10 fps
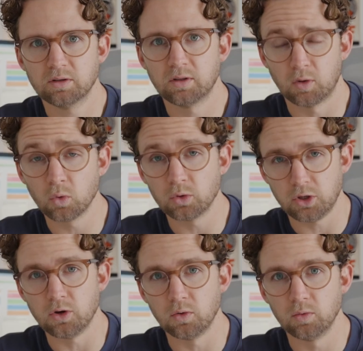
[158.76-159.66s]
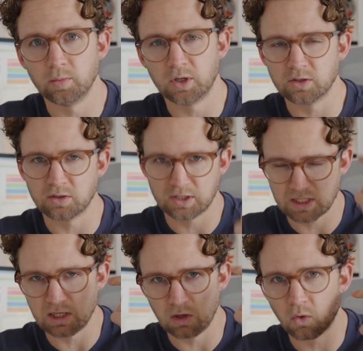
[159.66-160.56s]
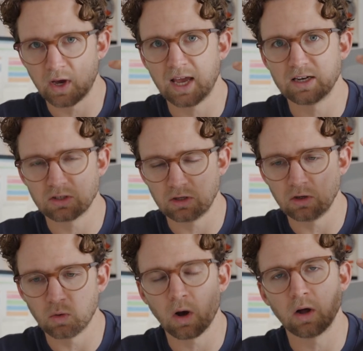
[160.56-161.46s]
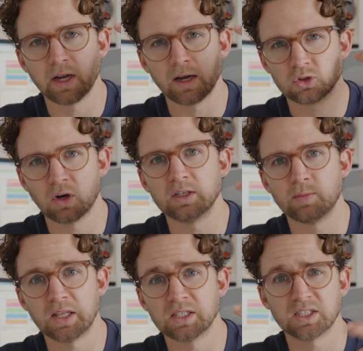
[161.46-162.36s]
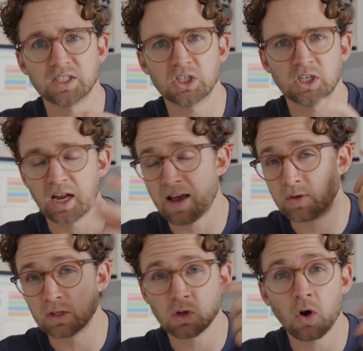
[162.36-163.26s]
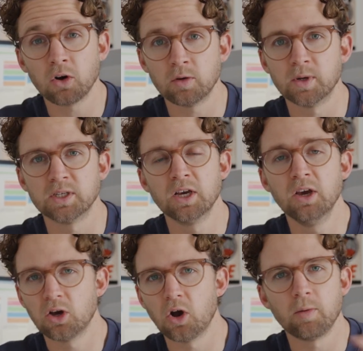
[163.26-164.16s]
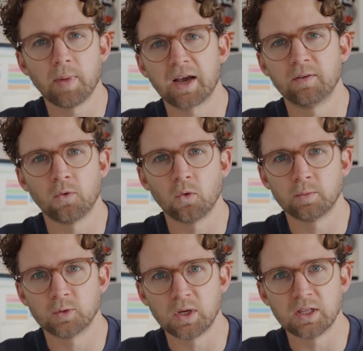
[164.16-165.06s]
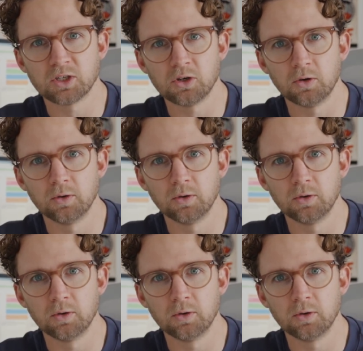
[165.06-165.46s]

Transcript: They're all you because it's in your head. So you are now trying to make this decision and having this argument going back and forth between the two.